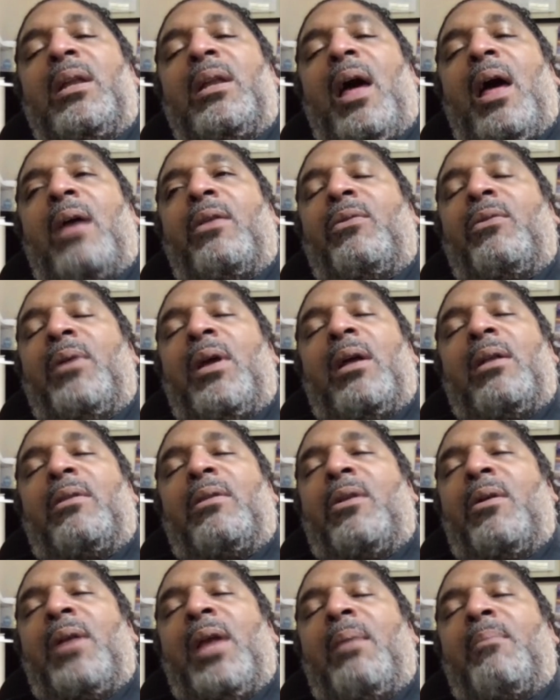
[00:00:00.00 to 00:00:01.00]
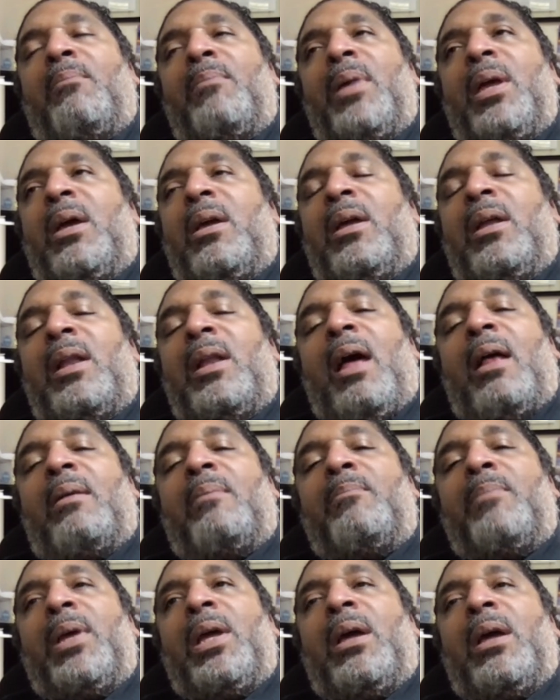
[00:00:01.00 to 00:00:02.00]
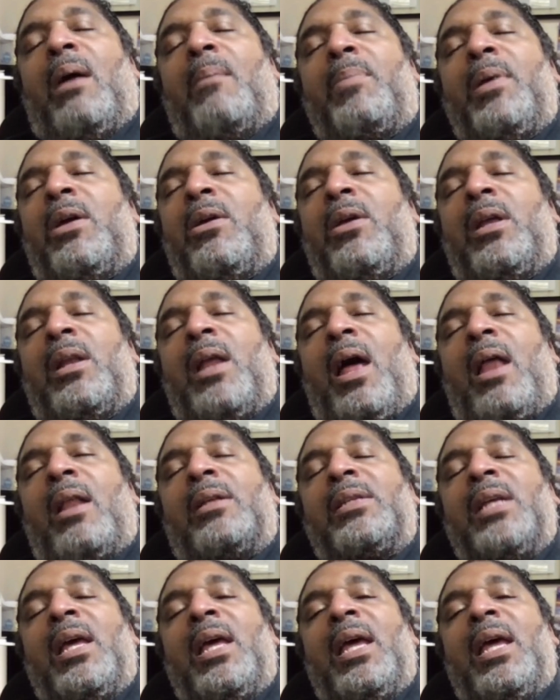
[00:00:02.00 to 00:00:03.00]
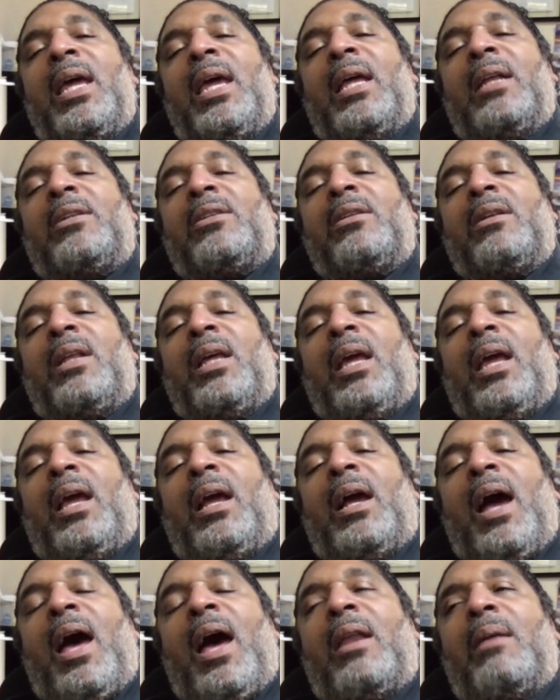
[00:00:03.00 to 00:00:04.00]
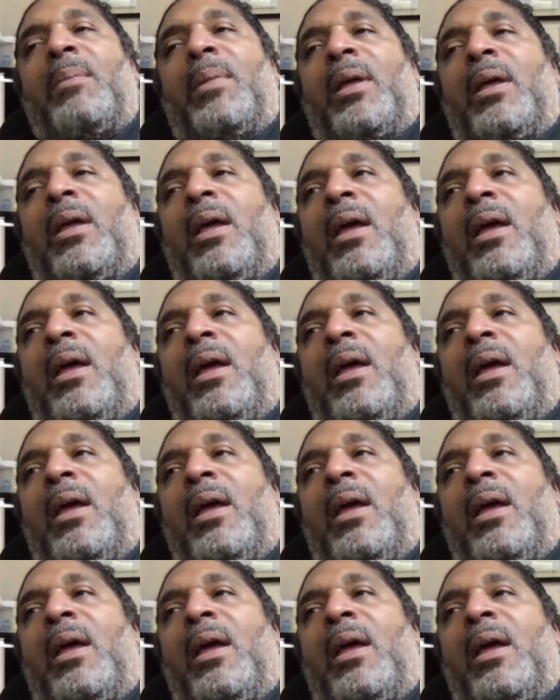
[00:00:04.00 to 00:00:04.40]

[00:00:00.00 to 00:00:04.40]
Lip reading: $338 million, a billion dollars into the economy.